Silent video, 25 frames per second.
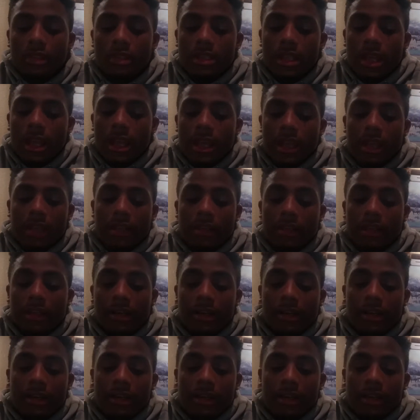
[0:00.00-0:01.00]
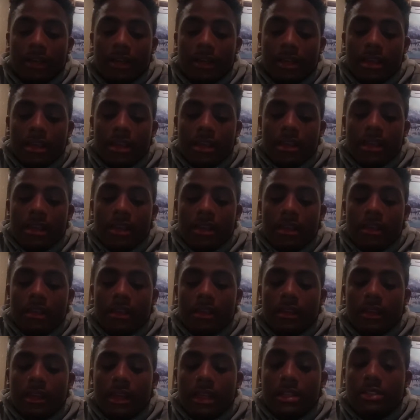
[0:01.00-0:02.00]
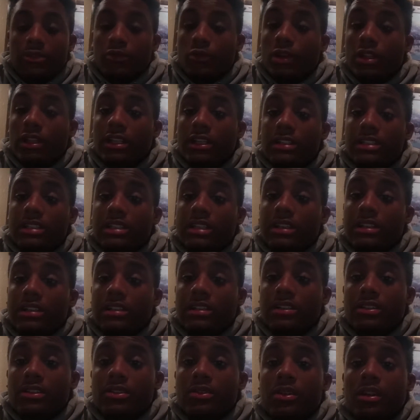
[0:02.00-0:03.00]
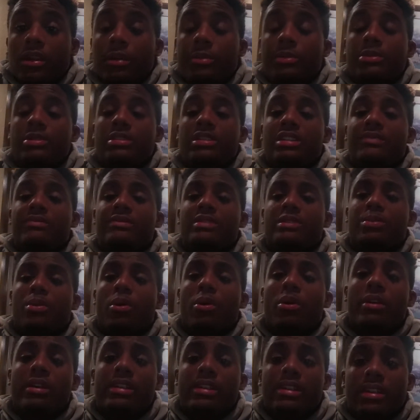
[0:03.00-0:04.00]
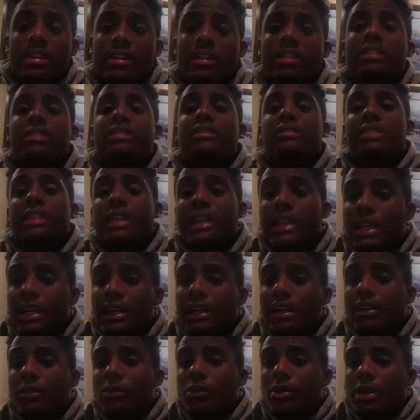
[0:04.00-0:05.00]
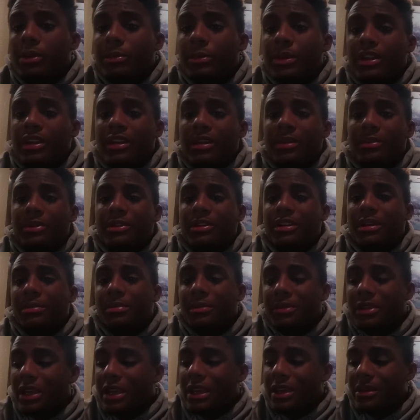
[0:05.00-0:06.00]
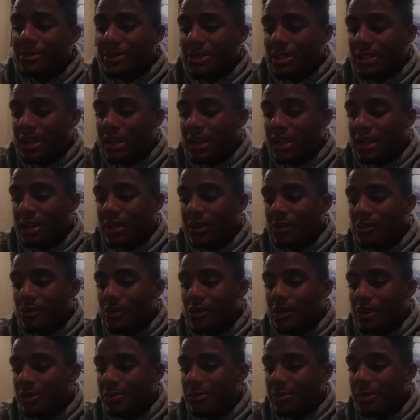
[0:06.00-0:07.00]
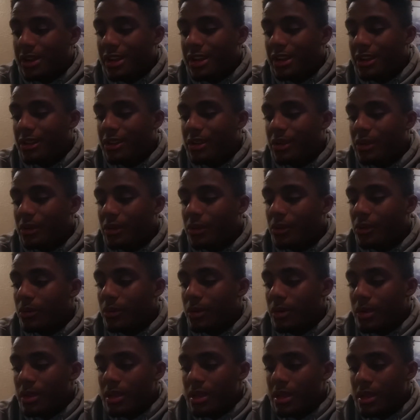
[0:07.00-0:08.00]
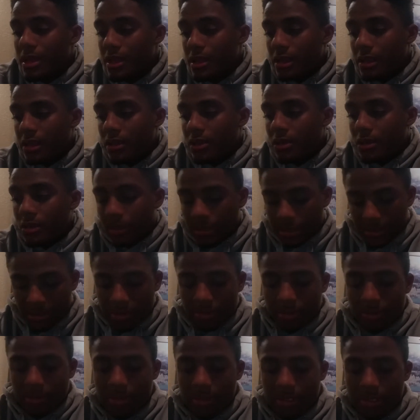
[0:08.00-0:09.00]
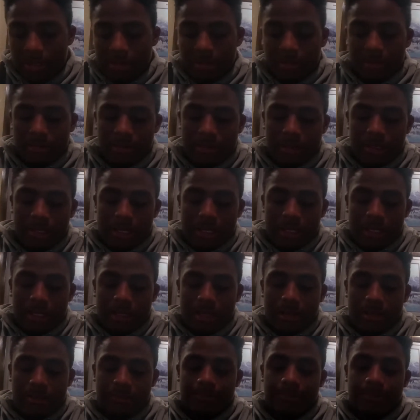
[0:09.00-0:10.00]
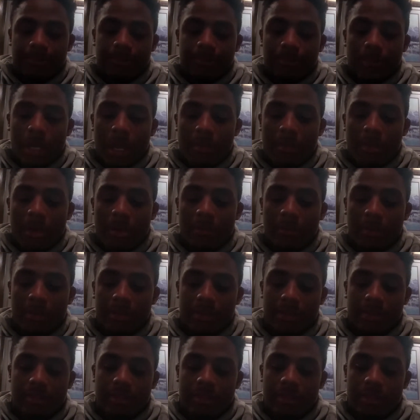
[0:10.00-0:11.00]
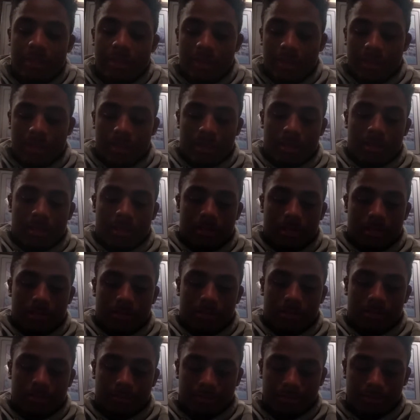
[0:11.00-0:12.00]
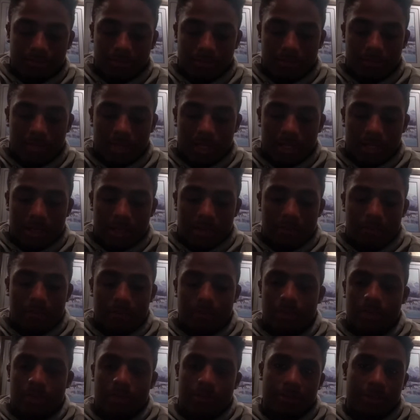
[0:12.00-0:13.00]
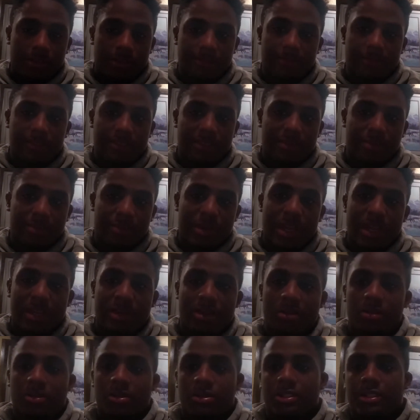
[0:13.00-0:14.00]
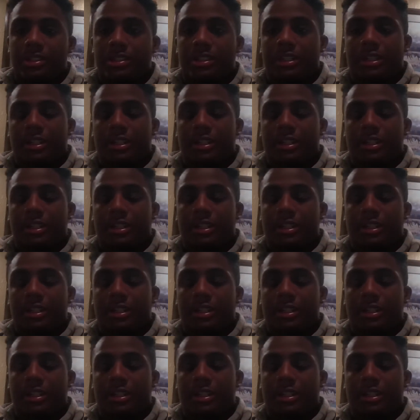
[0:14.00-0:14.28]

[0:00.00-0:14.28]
As well as UW Stevens Point. They wanted me to come to a couple camps, wanted me to go to school there. I met with their defensive back coach,